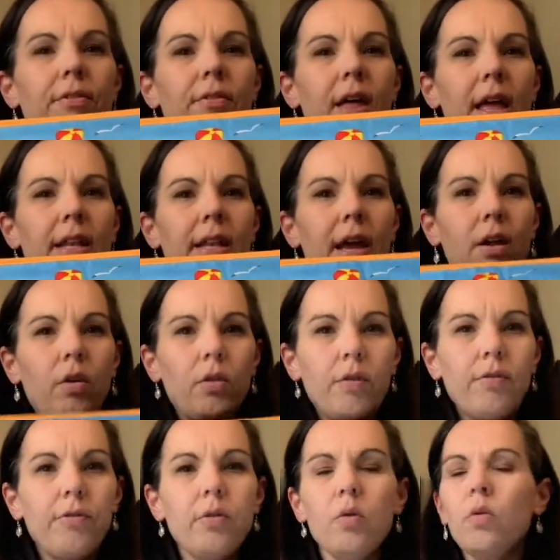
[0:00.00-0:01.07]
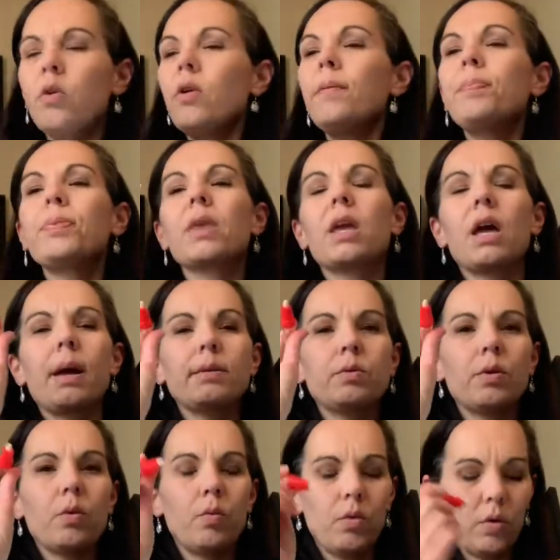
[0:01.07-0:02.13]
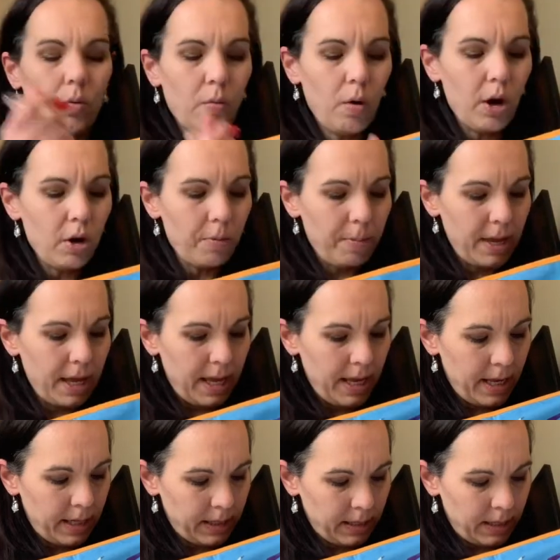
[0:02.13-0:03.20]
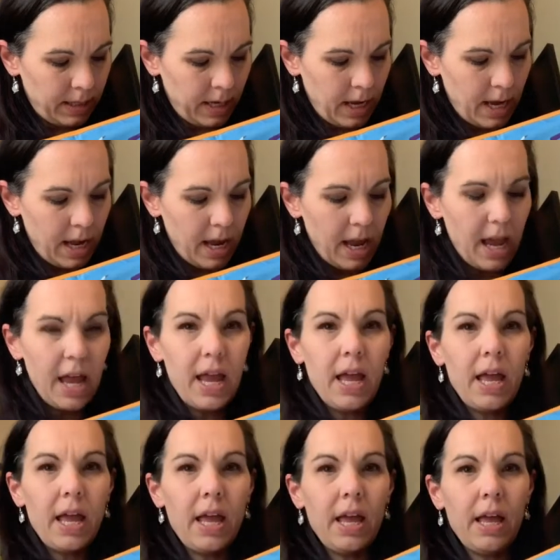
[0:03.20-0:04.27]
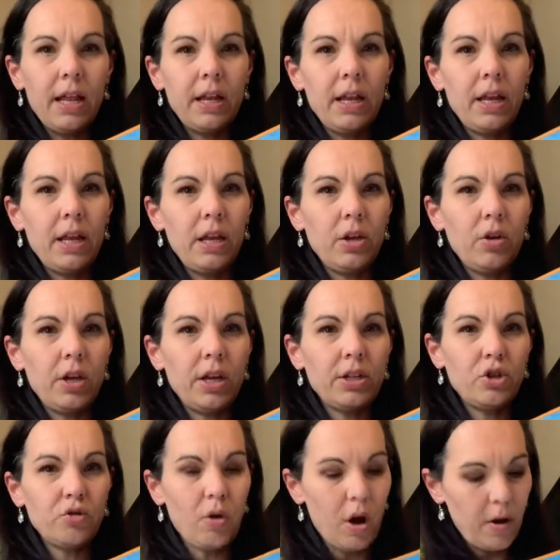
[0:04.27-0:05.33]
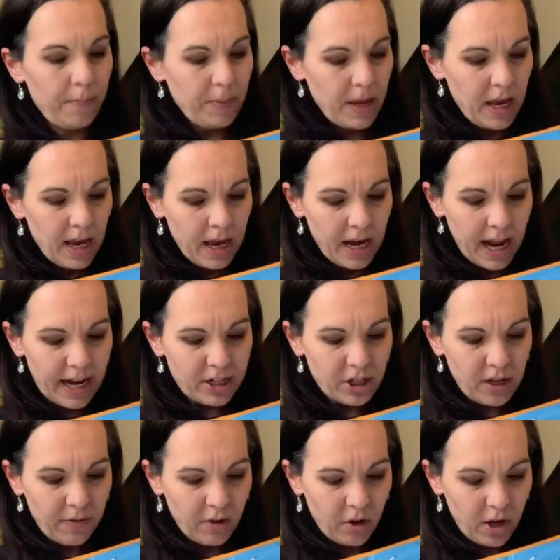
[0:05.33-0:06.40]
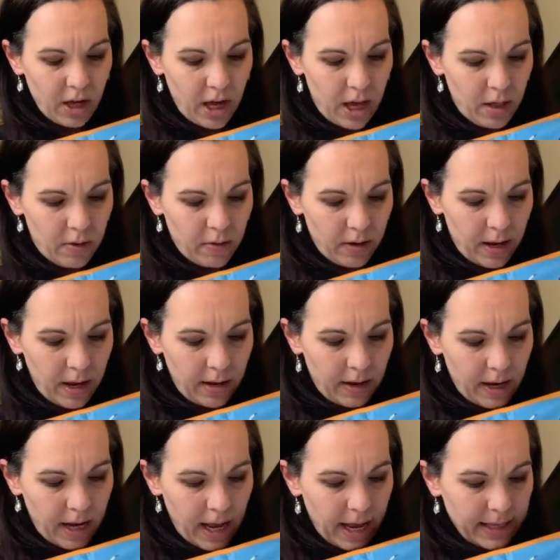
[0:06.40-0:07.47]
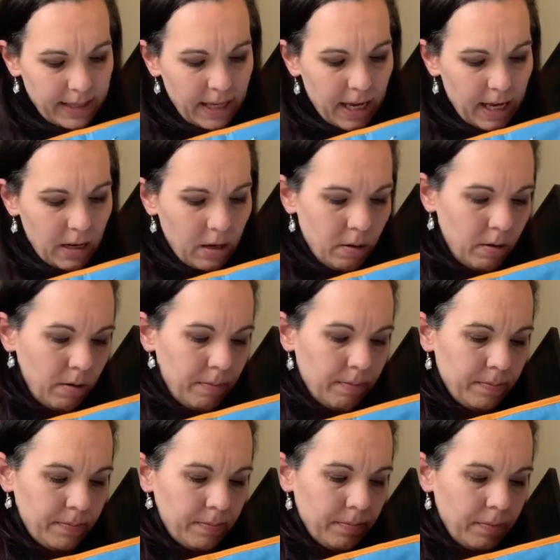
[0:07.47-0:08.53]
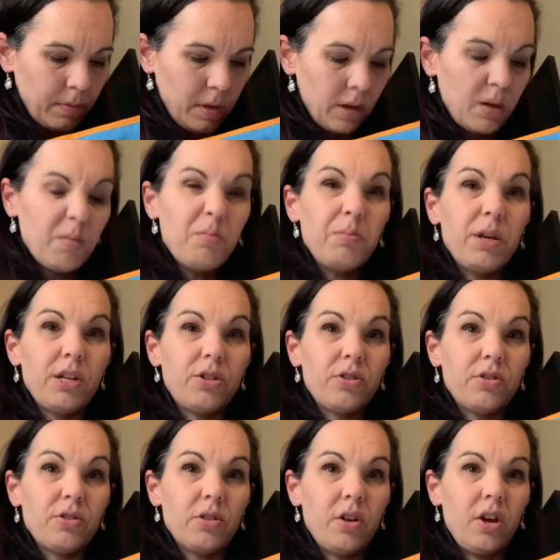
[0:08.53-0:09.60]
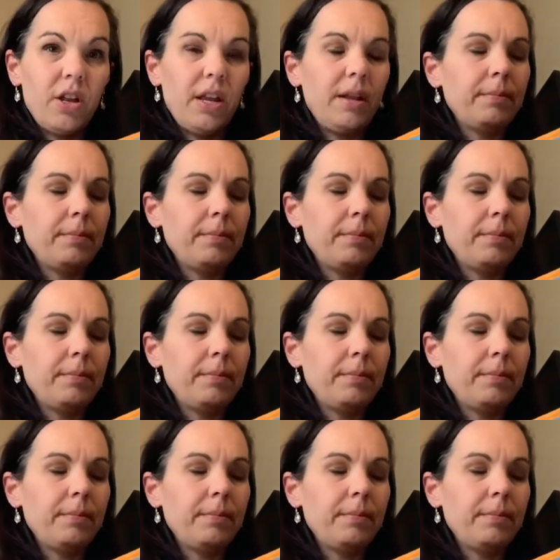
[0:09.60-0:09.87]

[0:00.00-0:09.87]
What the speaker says: flat down on the floor. It comes with little water pens, and you can draw. And actually, if you color it, it has hidden pictures on it.